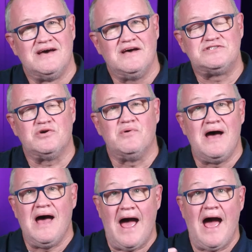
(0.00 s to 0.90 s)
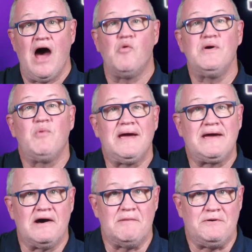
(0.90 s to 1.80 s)
And so, how we wake
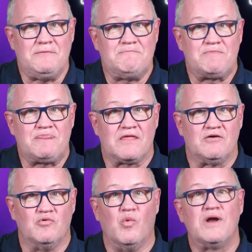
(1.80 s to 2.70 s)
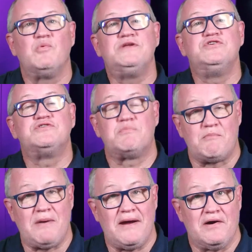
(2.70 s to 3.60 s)
up, what do we do to
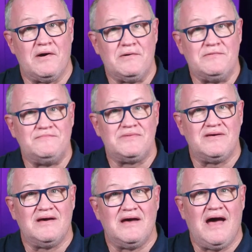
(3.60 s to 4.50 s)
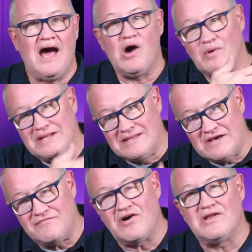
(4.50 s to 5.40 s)
prepare, how we
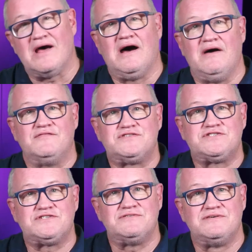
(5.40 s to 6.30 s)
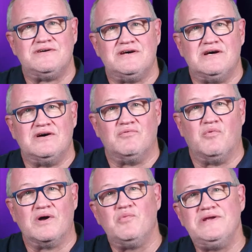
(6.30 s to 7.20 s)
live our lives,
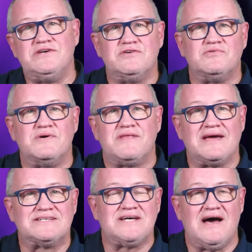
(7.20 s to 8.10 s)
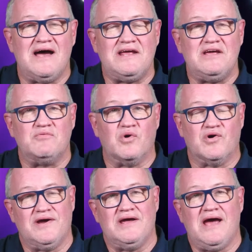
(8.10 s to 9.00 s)
what do we deal with anxiety and
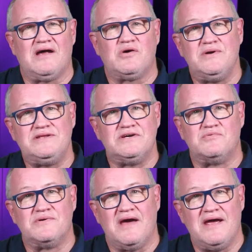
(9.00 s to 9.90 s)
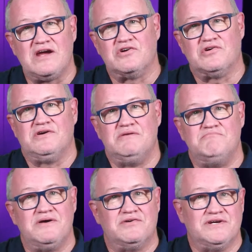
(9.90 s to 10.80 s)
worry, how do we deal with anger and
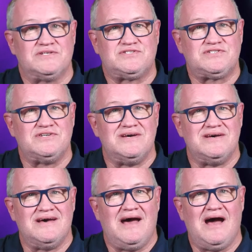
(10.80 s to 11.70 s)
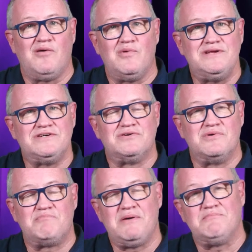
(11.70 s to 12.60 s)
bitterness, how we deal
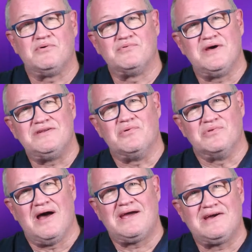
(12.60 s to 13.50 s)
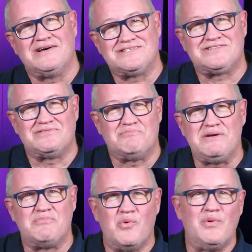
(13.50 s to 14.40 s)
with people that don't like us or
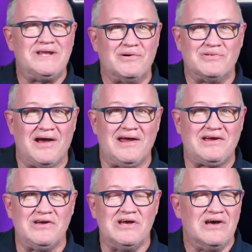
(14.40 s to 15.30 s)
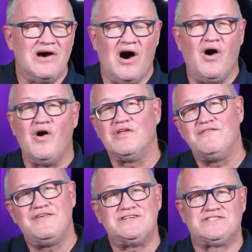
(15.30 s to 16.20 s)
people we don't like. All
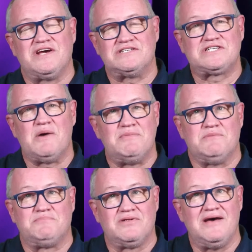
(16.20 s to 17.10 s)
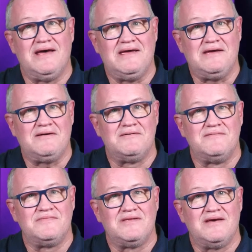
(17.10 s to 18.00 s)
of these things come into play,
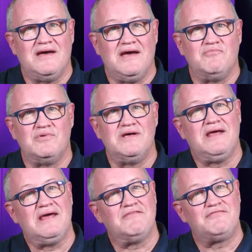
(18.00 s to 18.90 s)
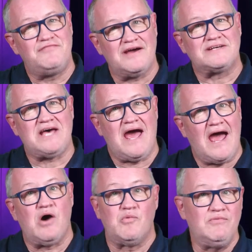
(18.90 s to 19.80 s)
and we, it affects
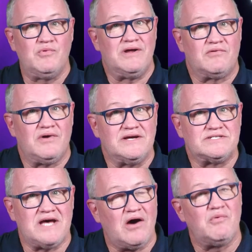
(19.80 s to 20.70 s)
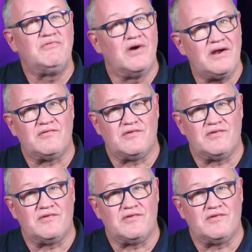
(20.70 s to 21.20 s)
how we win our race, how we run our